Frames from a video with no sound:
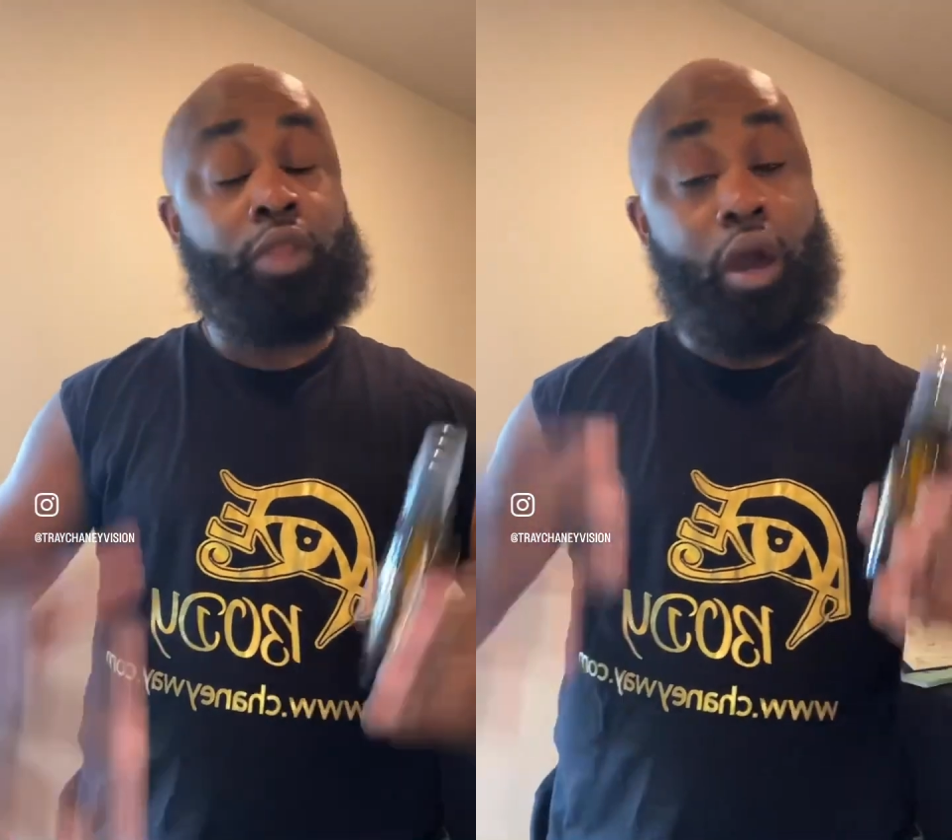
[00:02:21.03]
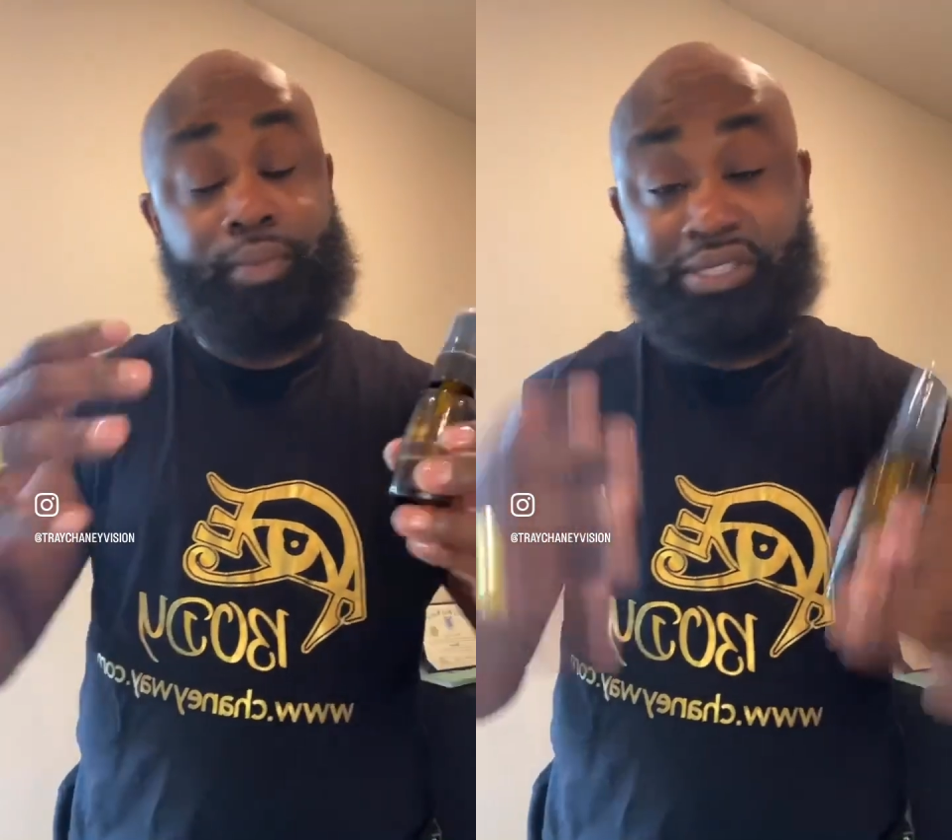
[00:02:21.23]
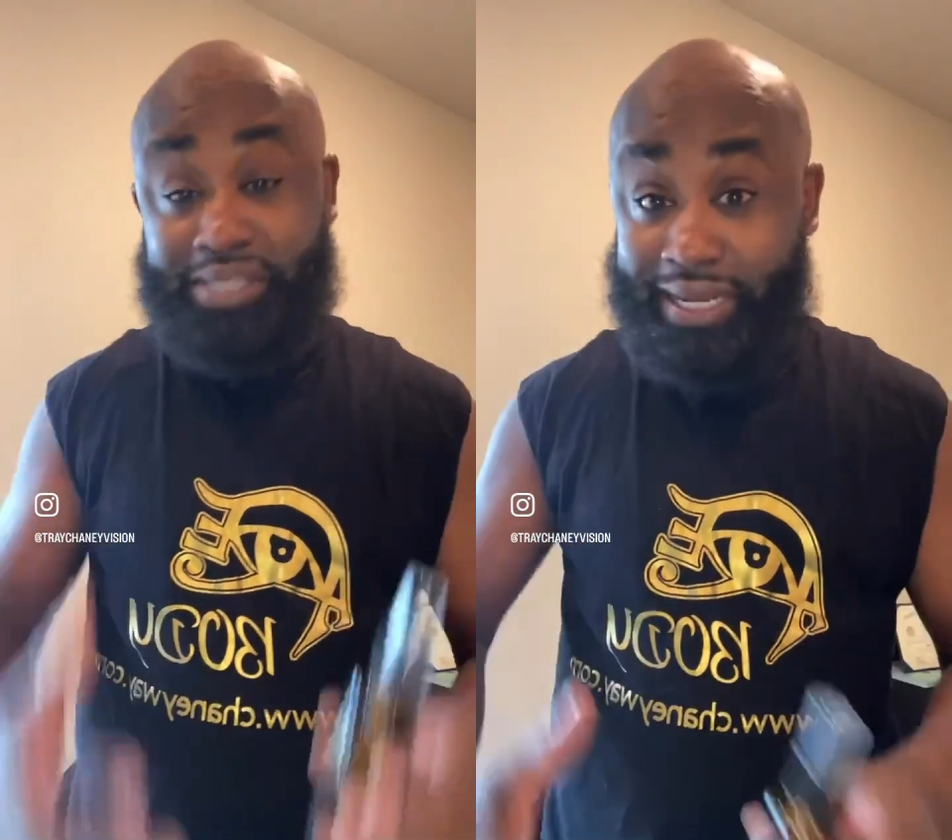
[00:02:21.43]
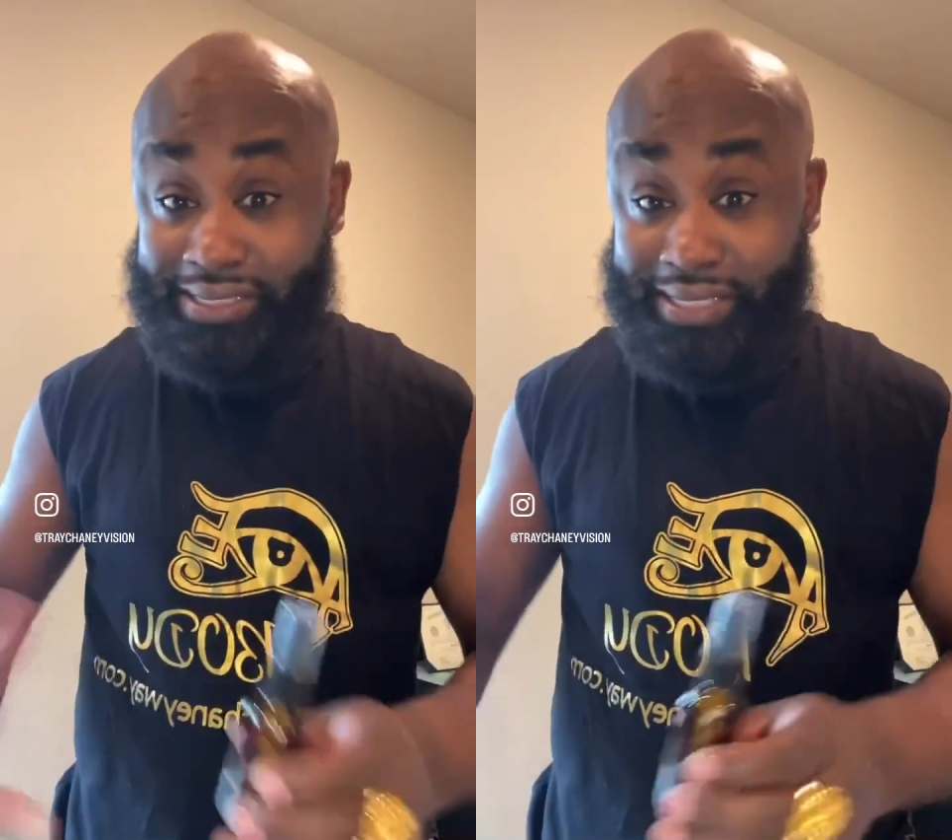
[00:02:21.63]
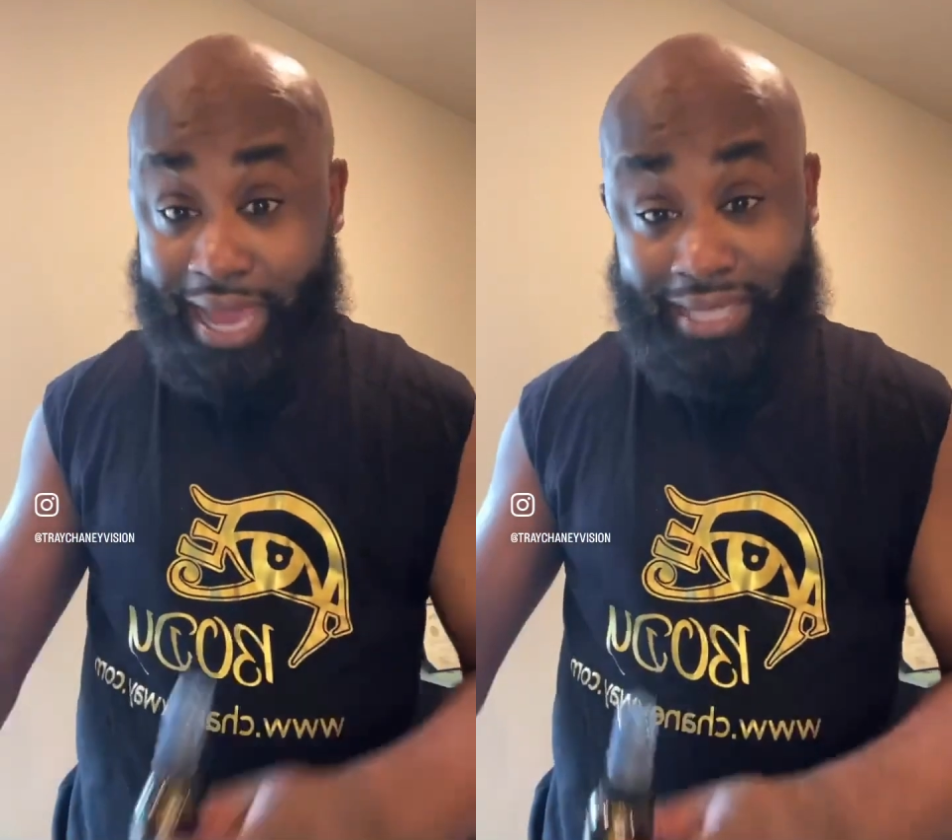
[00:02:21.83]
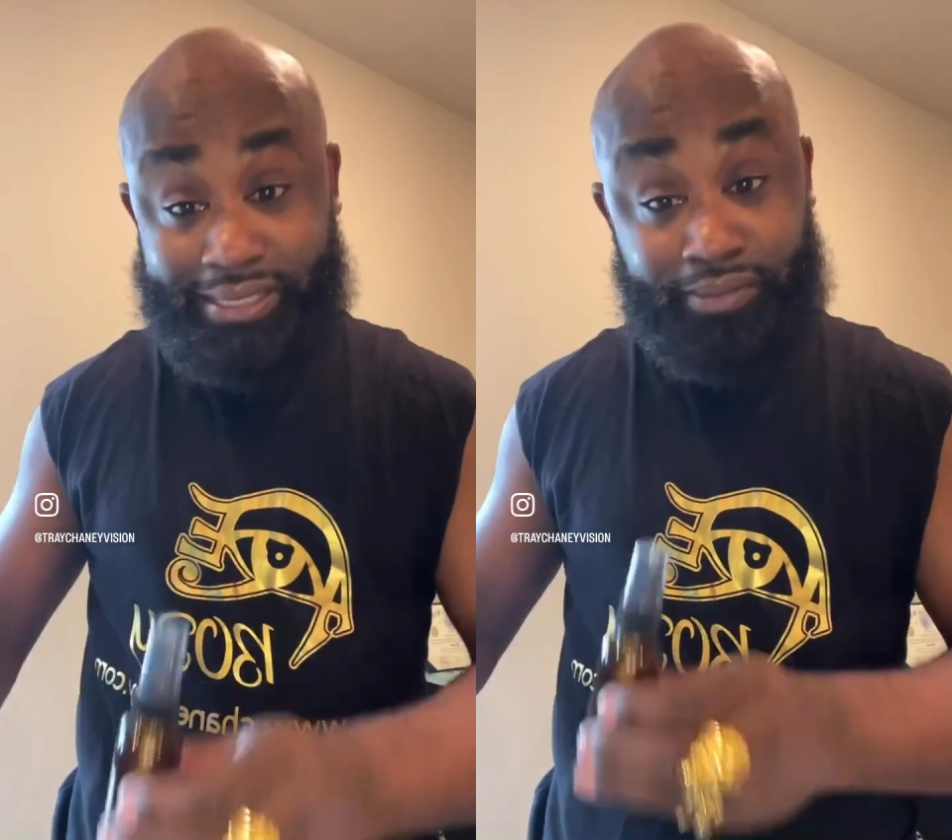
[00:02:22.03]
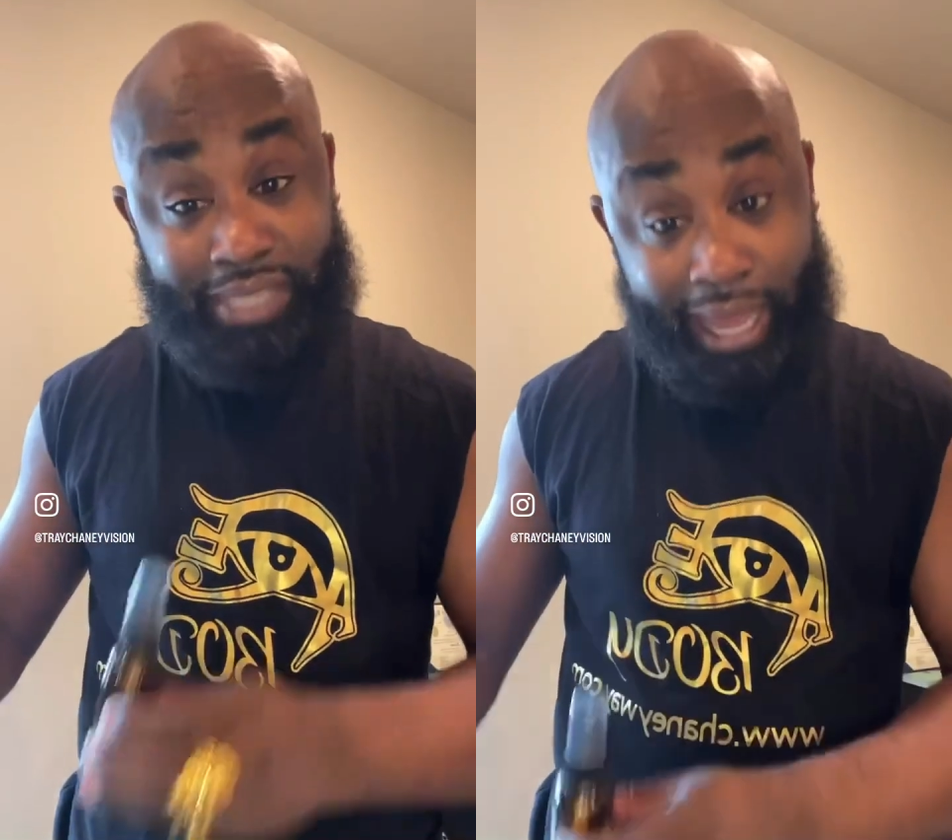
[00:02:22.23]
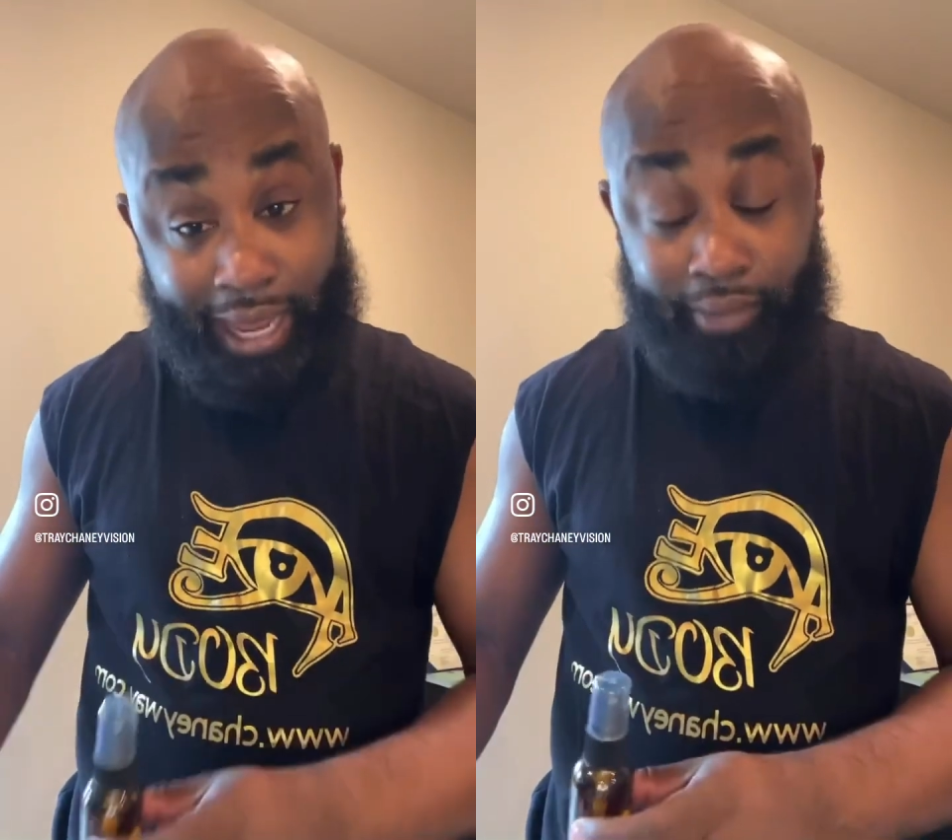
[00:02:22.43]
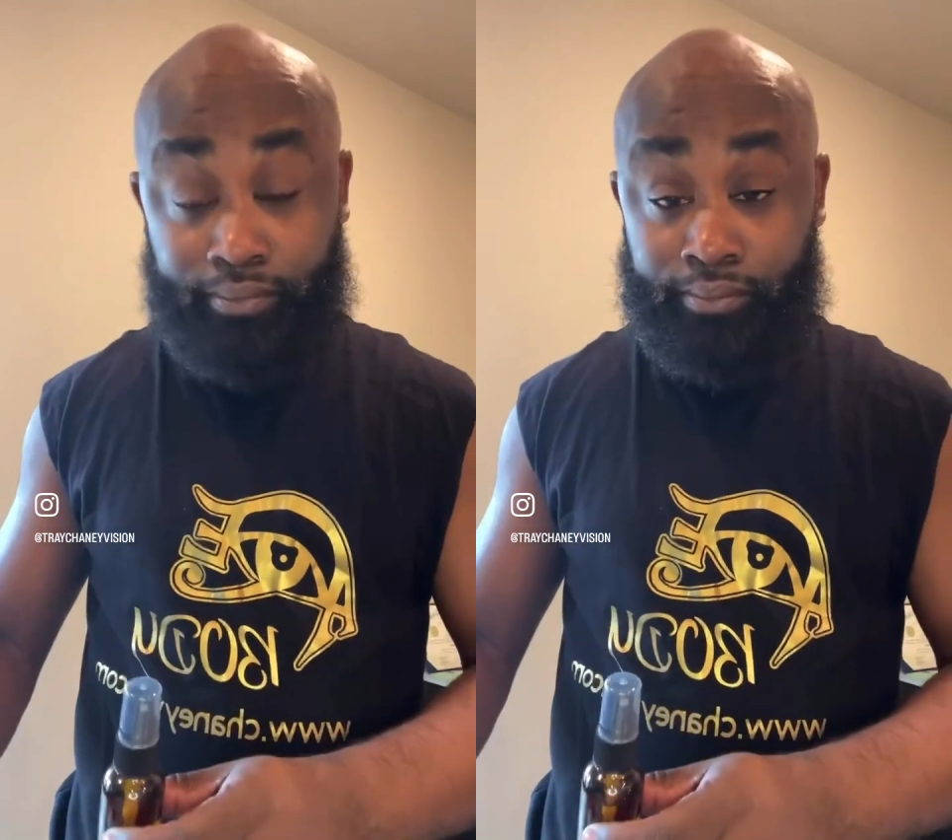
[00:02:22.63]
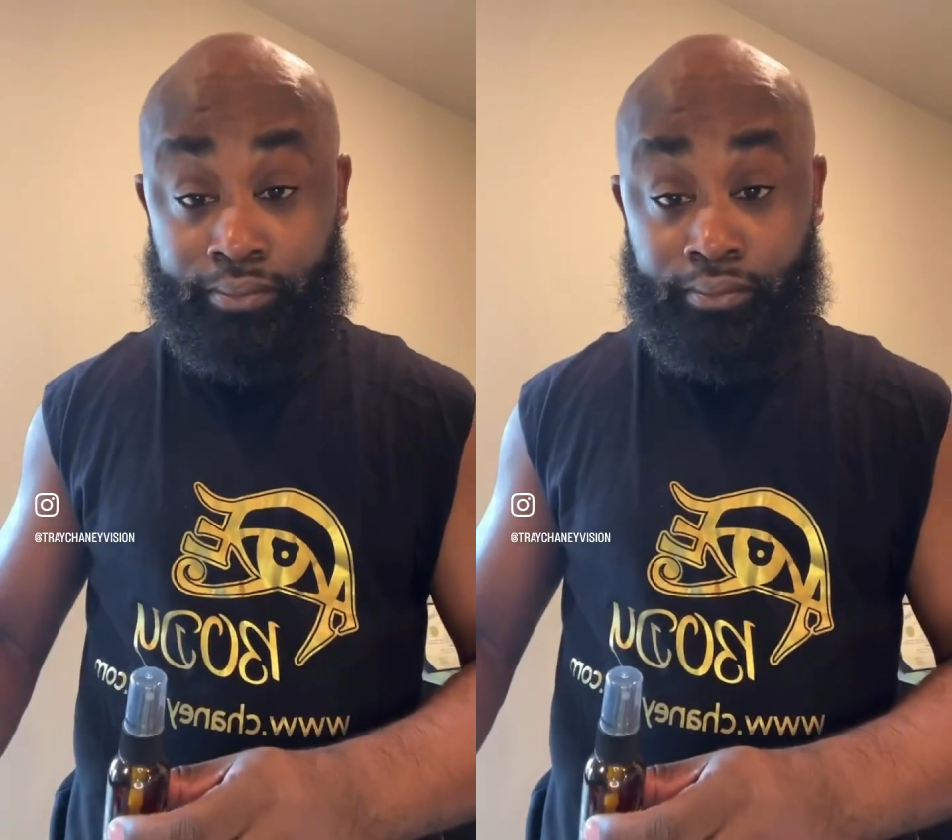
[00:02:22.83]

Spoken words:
I'm going to set aside some time.